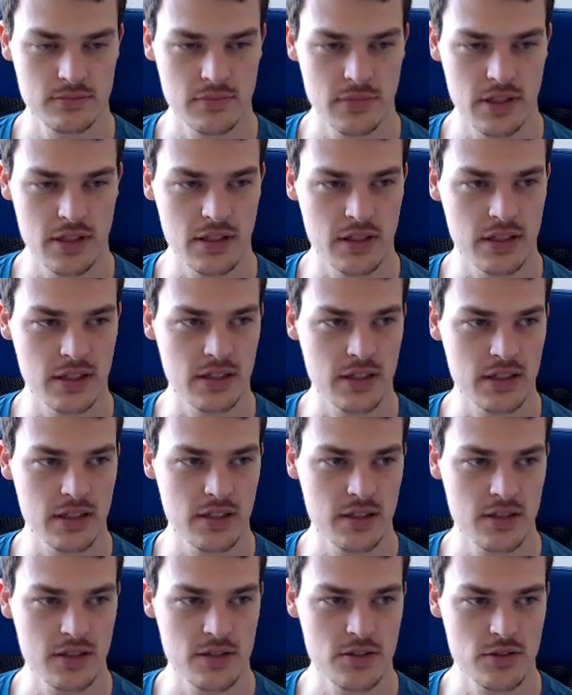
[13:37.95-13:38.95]

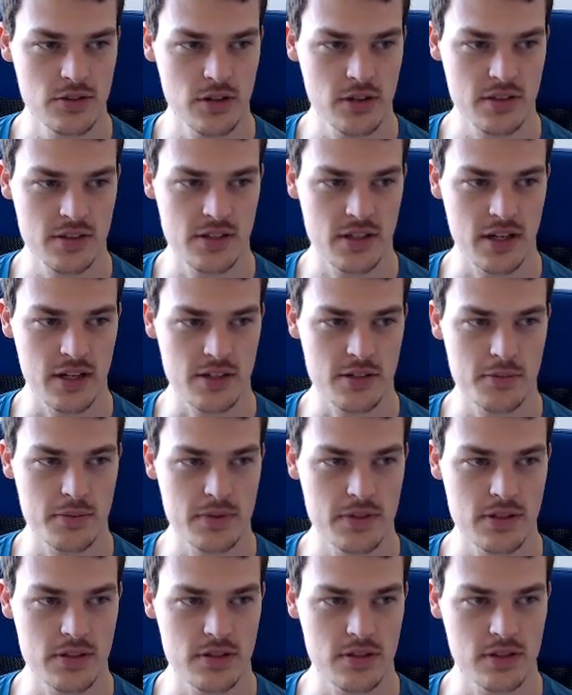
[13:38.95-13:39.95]
the truck's X
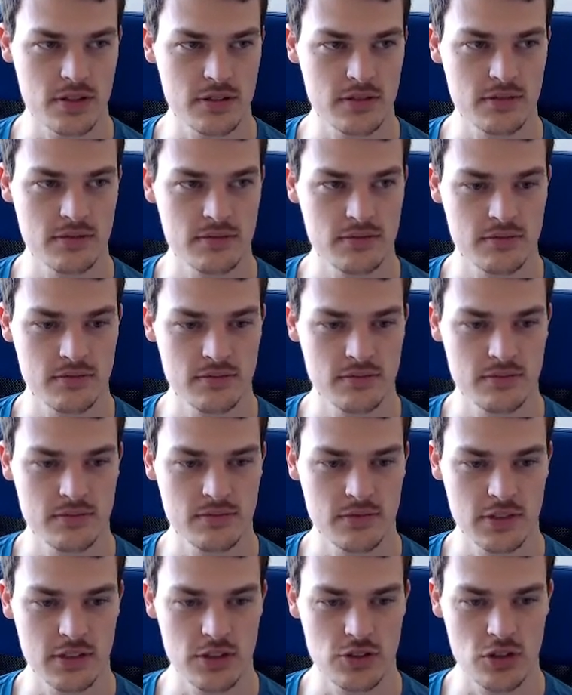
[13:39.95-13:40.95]
position,
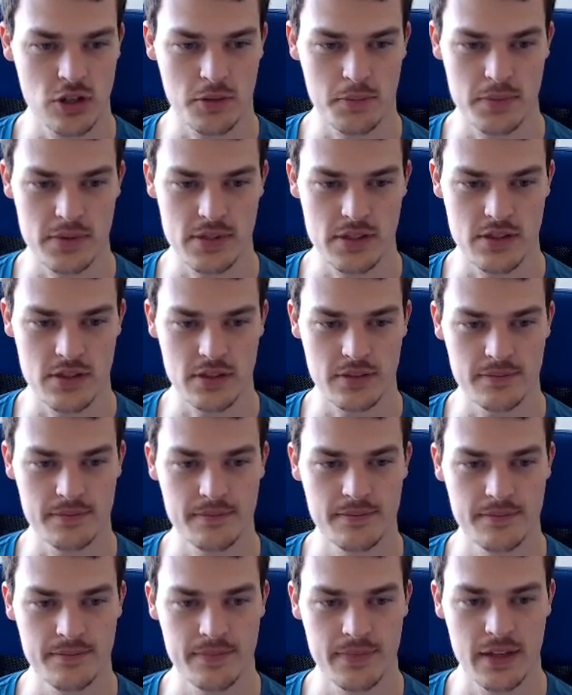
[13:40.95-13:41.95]
truck position.
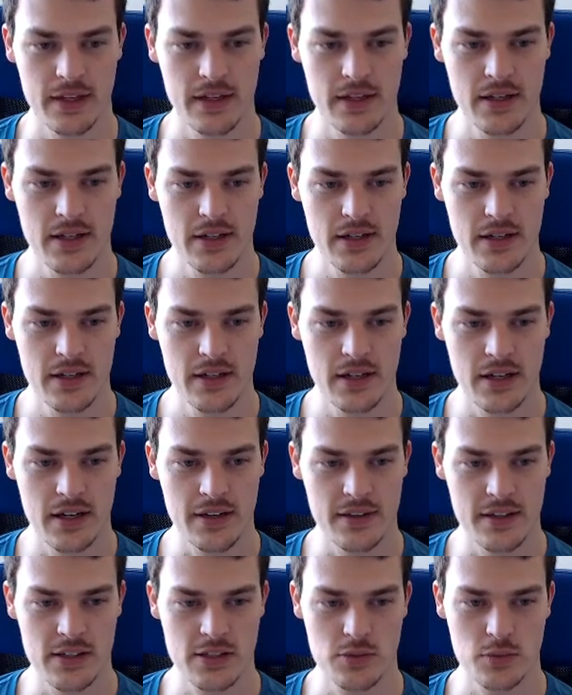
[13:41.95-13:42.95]

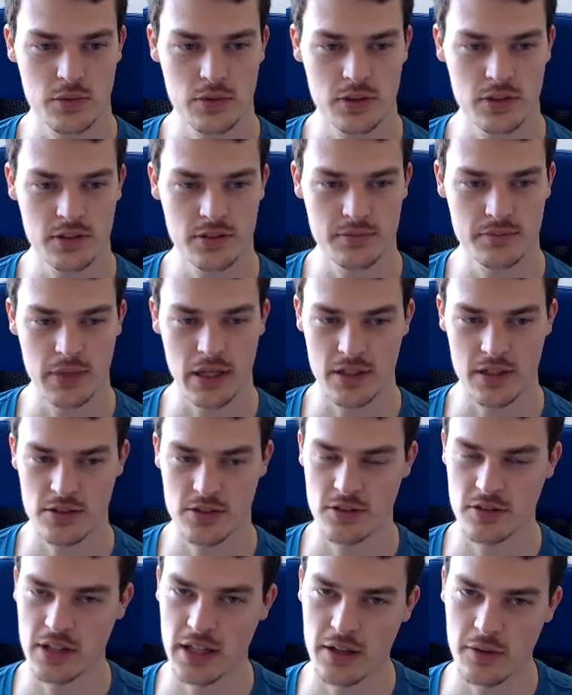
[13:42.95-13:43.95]
And this will make
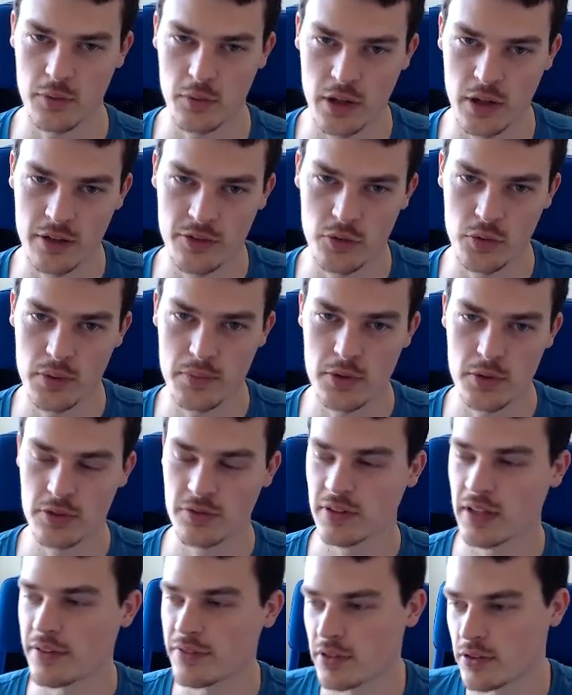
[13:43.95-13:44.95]
sure that wherever we
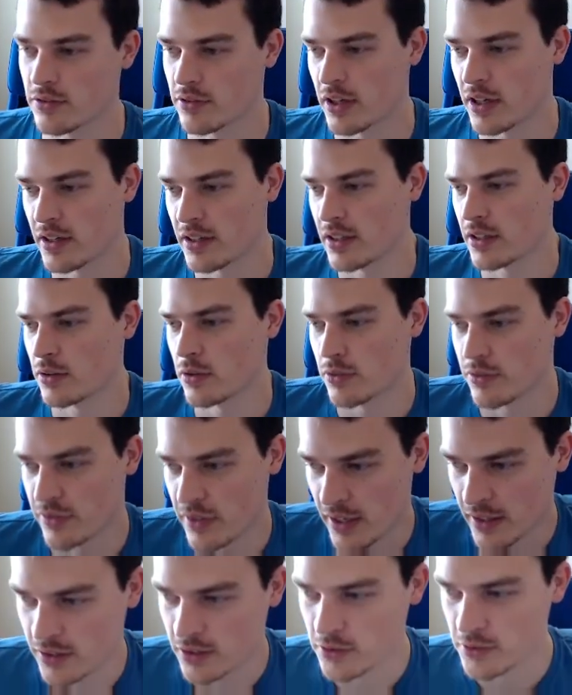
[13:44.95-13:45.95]
move left and right, it'll
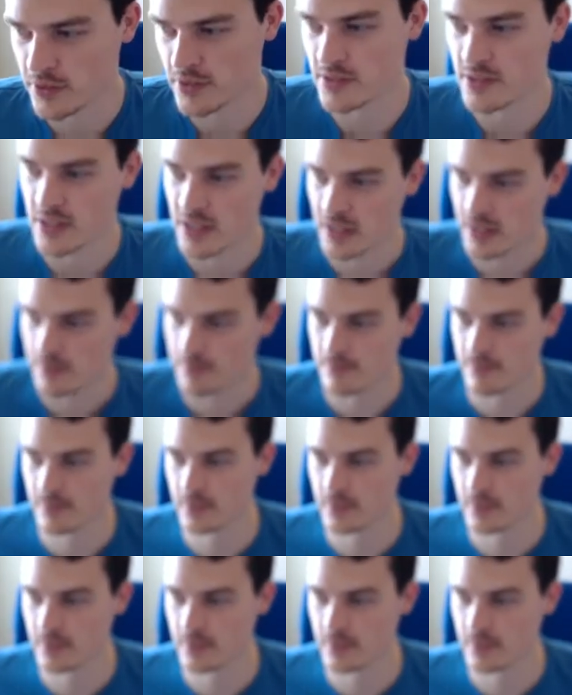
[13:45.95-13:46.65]
follow the same